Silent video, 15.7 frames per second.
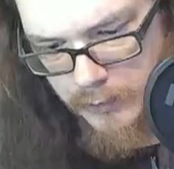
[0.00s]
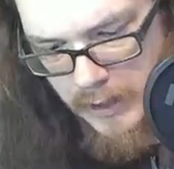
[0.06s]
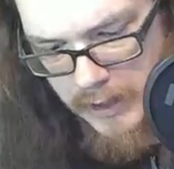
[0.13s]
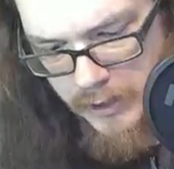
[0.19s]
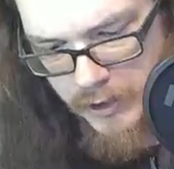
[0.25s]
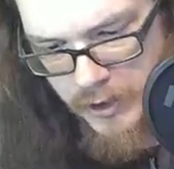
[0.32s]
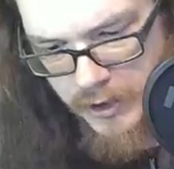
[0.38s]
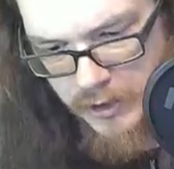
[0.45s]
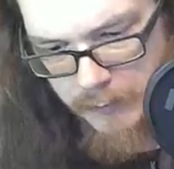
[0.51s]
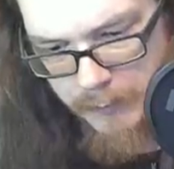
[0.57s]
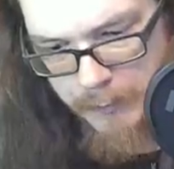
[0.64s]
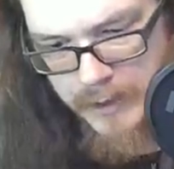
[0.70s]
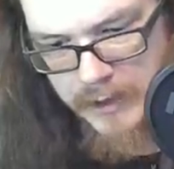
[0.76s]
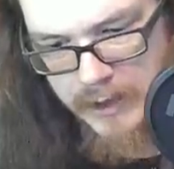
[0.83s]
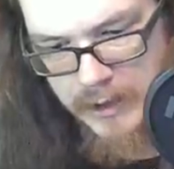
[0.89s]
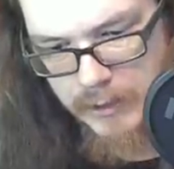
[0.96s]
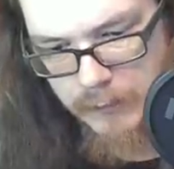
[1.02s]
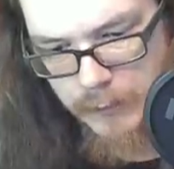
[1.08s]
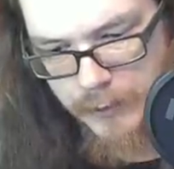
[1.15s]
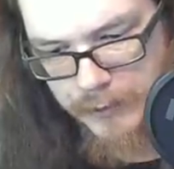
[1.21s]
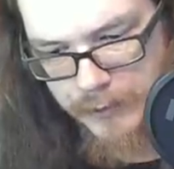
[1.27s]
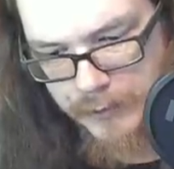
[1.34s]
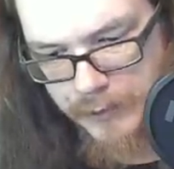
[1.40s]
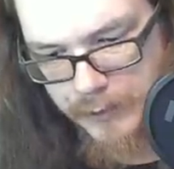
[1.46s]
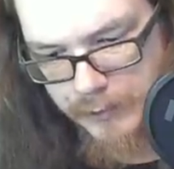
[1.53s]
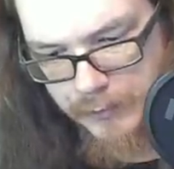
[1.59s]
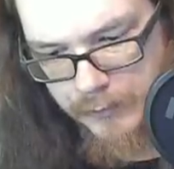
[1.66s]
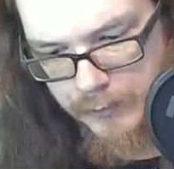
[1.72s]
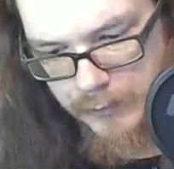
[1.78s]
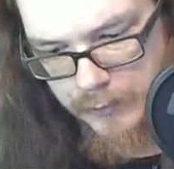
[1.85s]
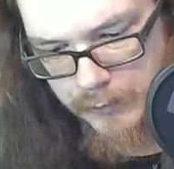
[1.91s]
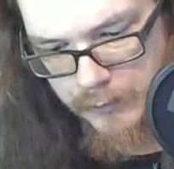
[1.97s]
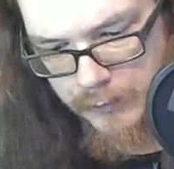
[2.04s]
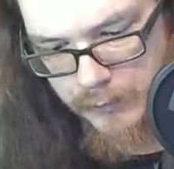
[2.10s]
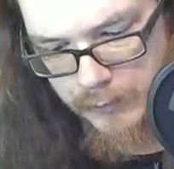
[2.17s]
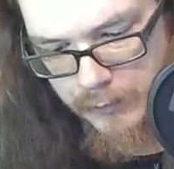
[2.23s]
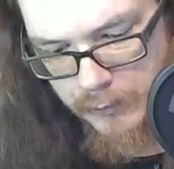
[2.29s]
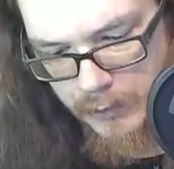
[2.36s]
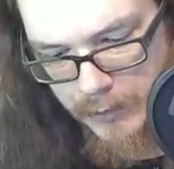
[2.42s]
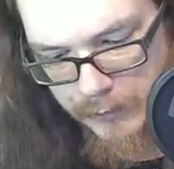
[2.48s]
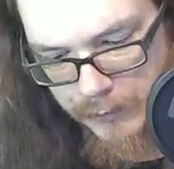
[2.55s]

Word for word: I'll show you the big hit ones, though. That